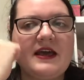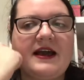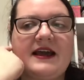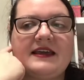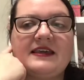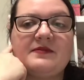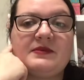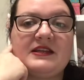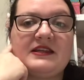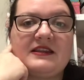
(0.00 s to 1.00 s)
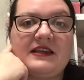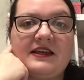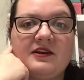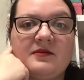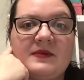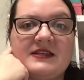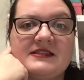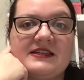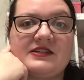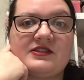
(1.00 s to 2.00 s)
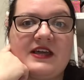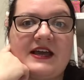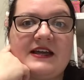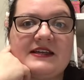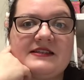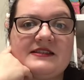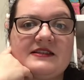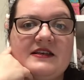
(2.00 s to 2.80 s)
I keep getting the error message that